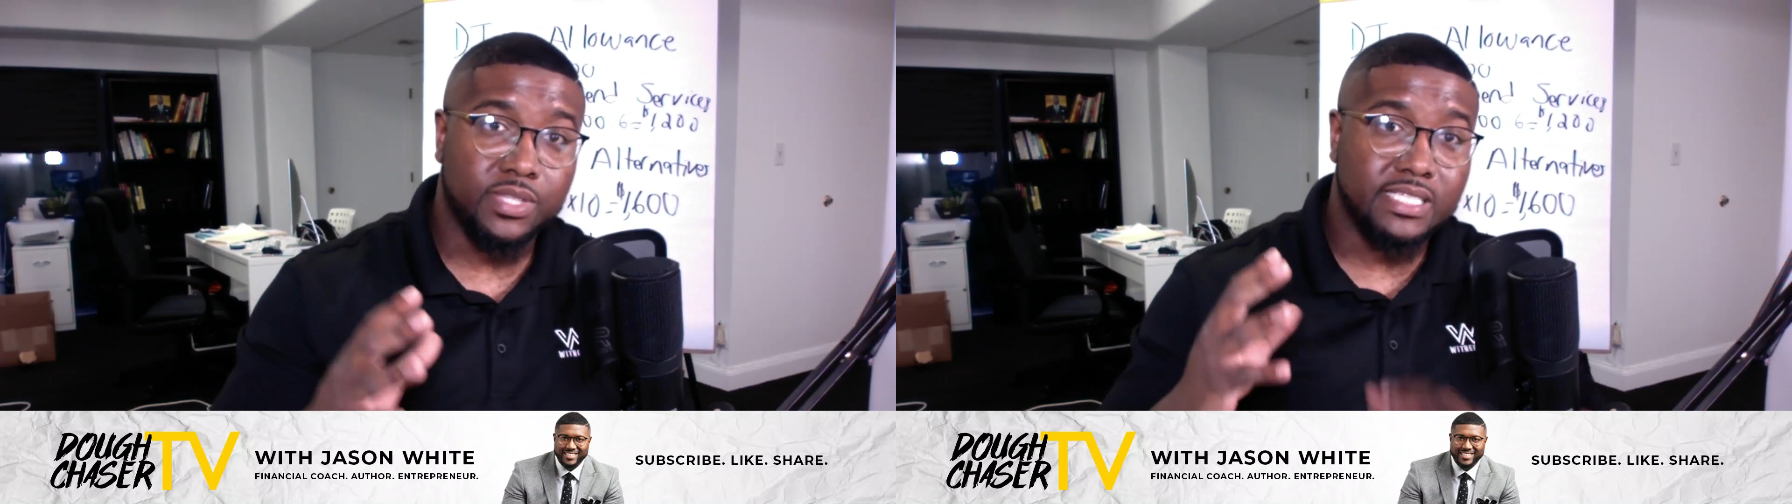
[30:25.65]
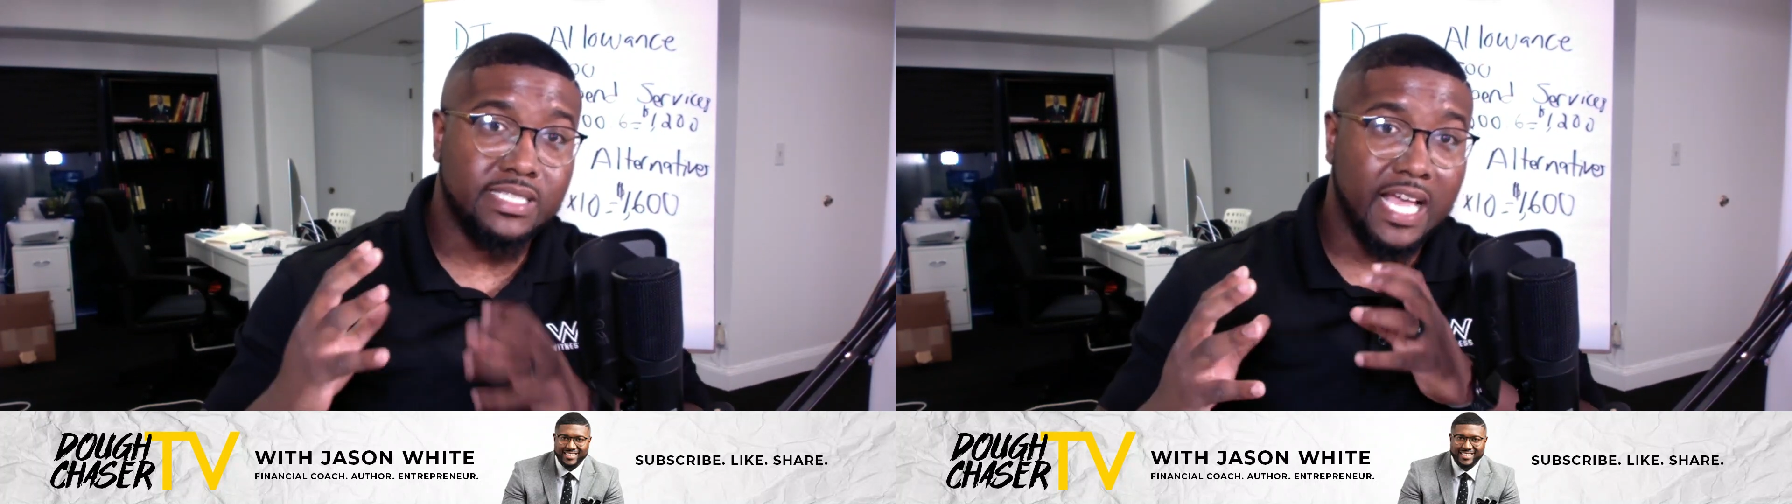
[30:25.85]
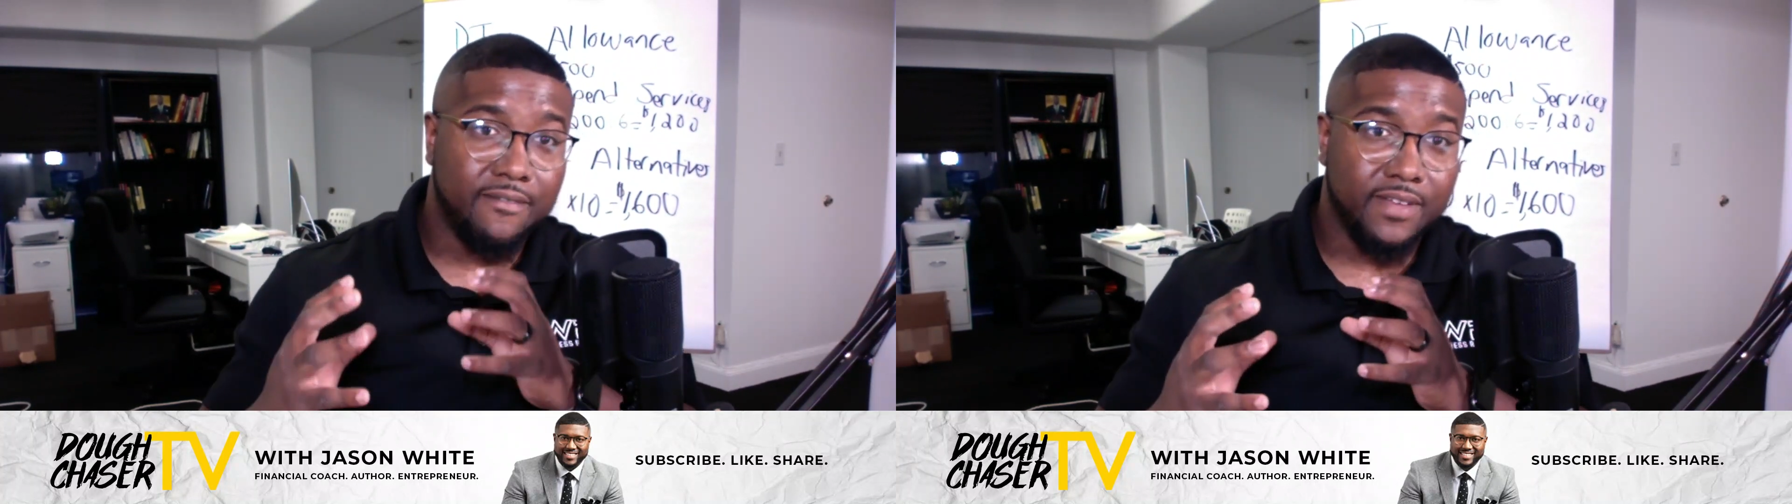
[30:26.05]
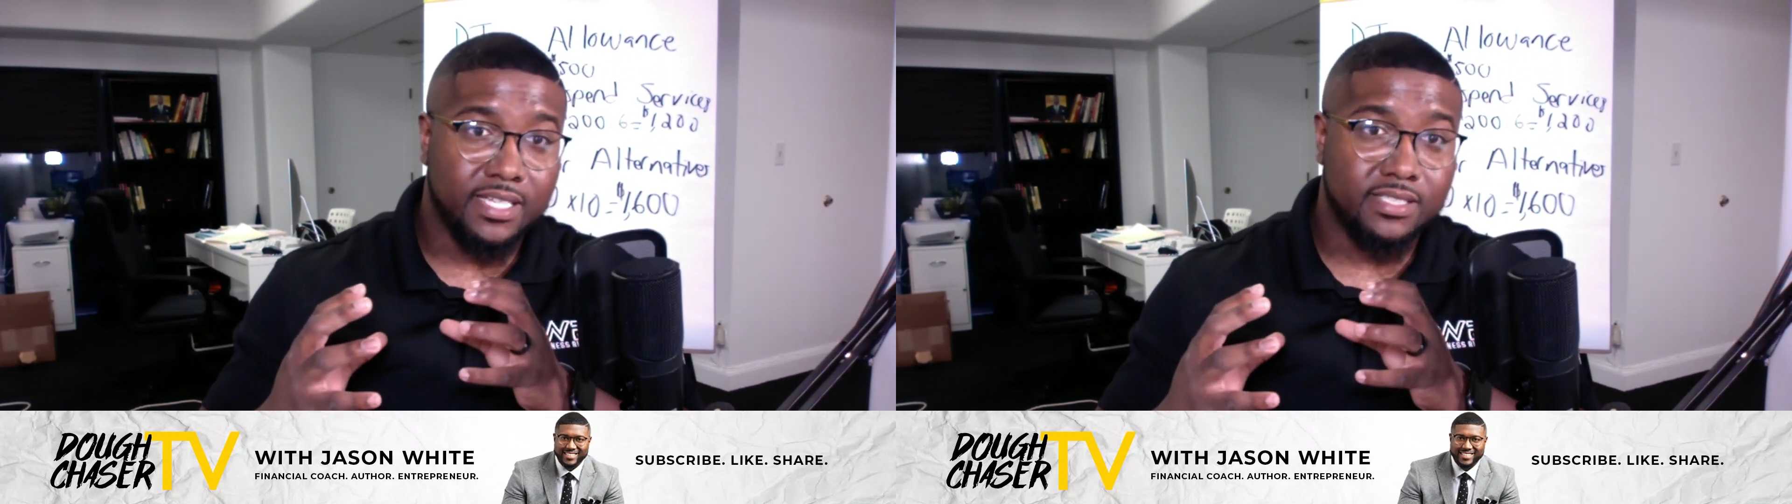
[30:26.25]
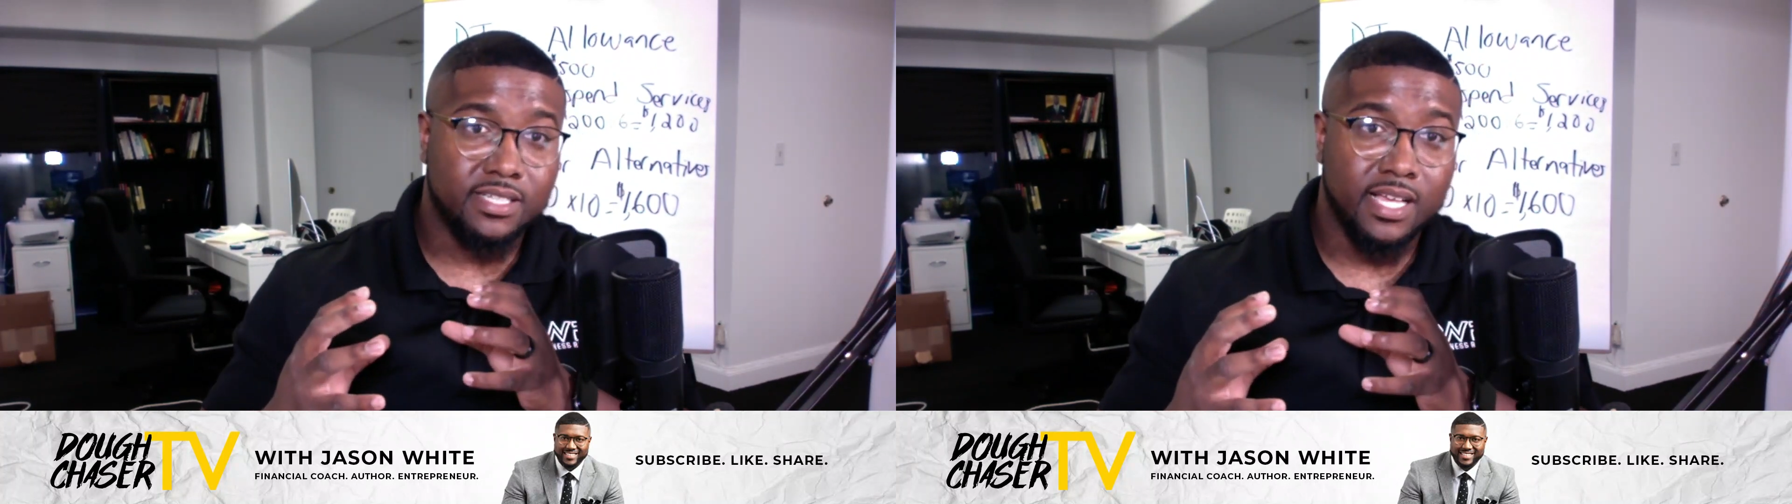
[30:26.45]
with the
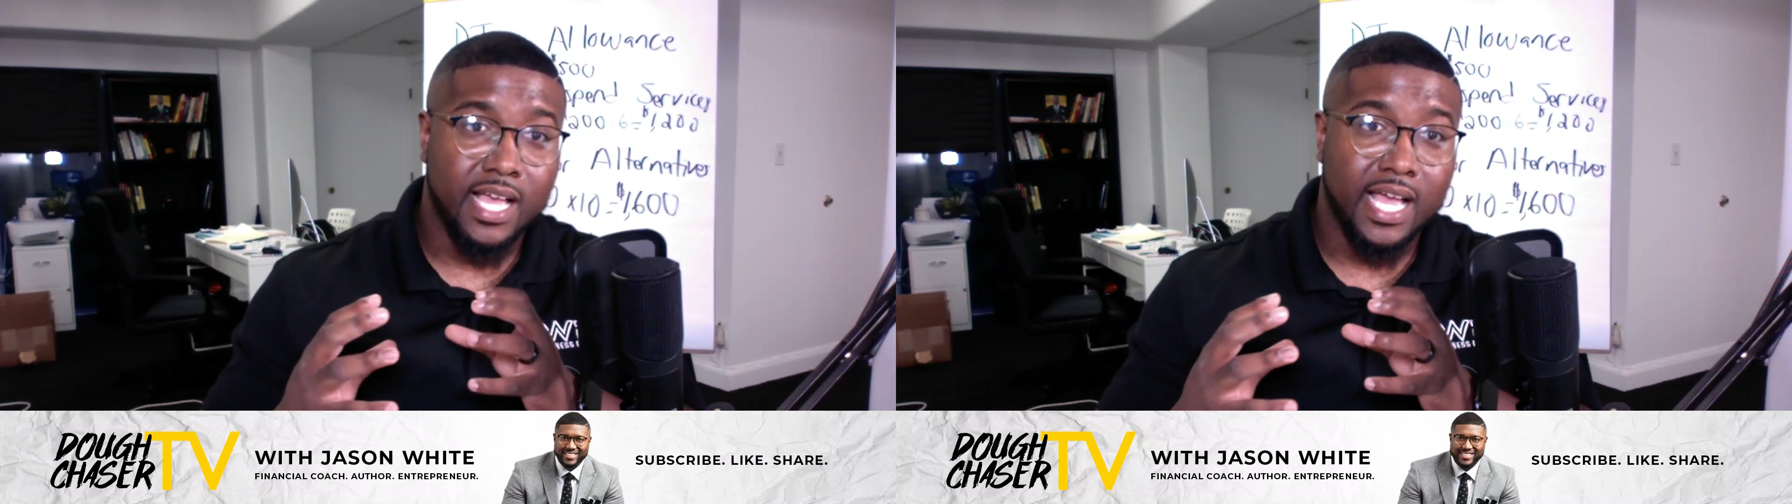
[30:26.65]
savings,